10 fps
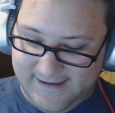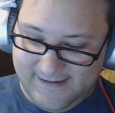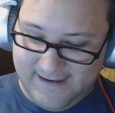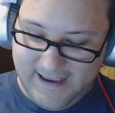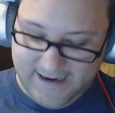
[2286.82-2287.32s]

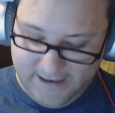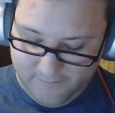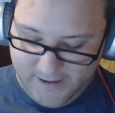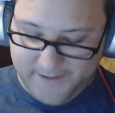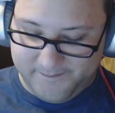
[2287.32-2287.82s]

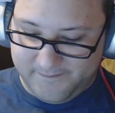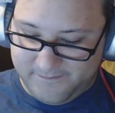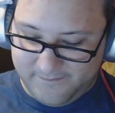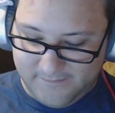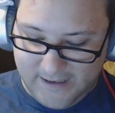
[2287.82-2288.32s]
Anyway.
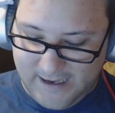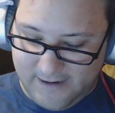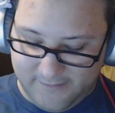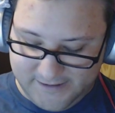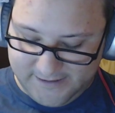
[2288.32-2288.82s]

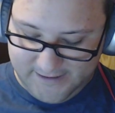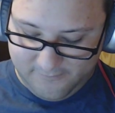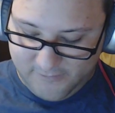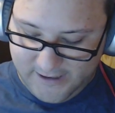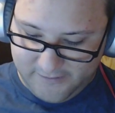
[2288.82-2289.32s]
Let's see.
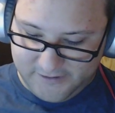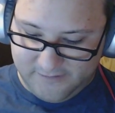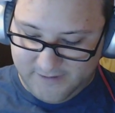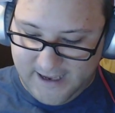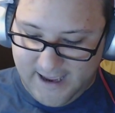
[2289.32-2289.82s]
What else do
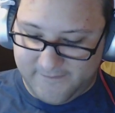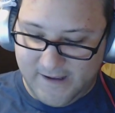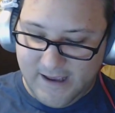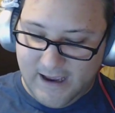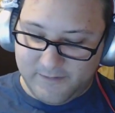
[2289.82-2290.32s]
we have?
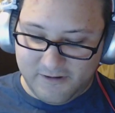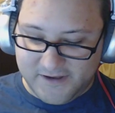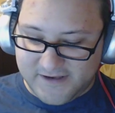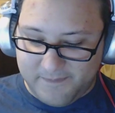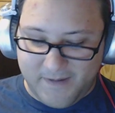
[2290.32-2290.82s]
I'm doing this
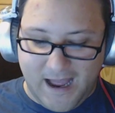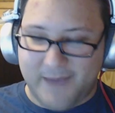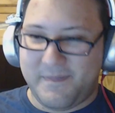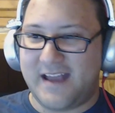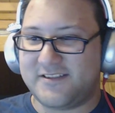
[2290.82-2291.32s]
off my
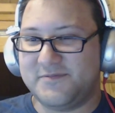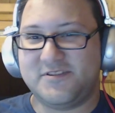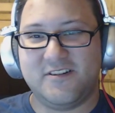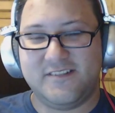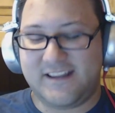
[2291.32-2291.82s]
iPad, so I'm
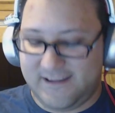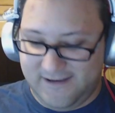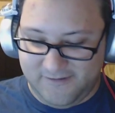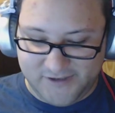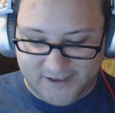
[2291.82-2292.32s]
starting to get
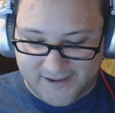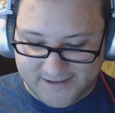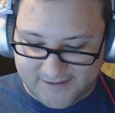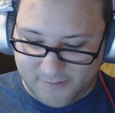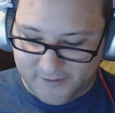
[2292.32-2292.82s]
used to this
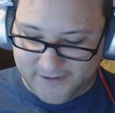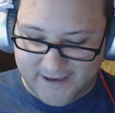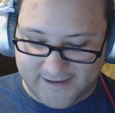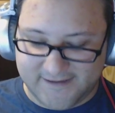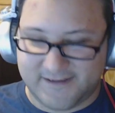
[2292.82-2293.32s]
whole thing,
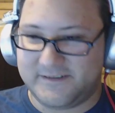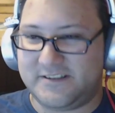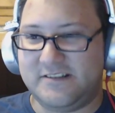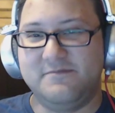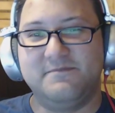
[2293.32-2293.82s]
because I was
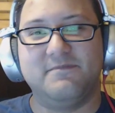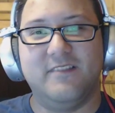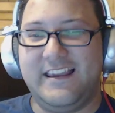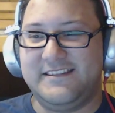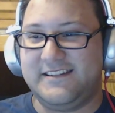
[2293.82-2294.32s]
too
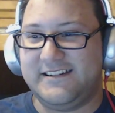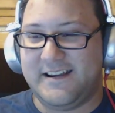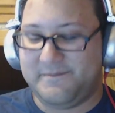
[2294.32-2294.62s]
lazy to